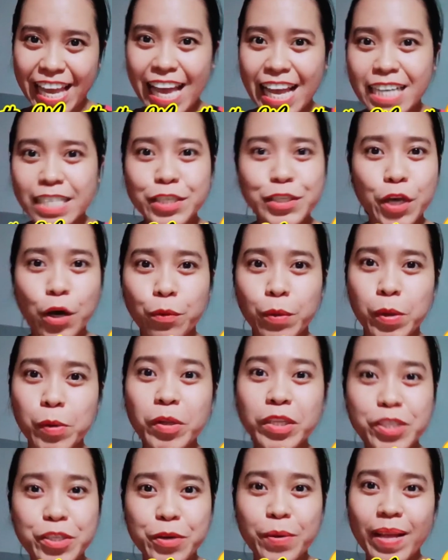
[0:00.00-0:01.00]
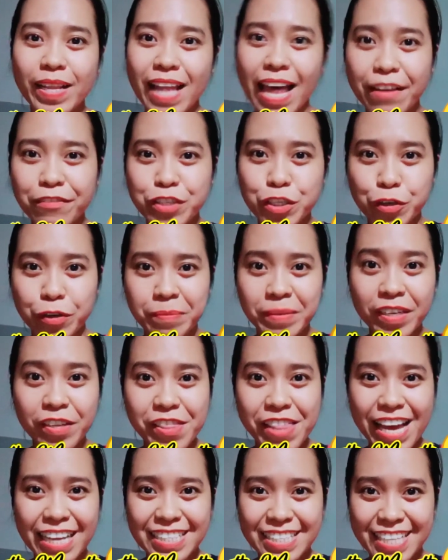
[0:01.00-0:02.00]
So we will do a live streaming on
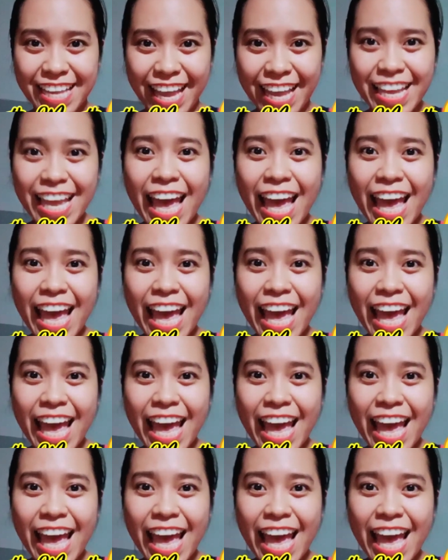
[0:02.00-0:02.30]
that day,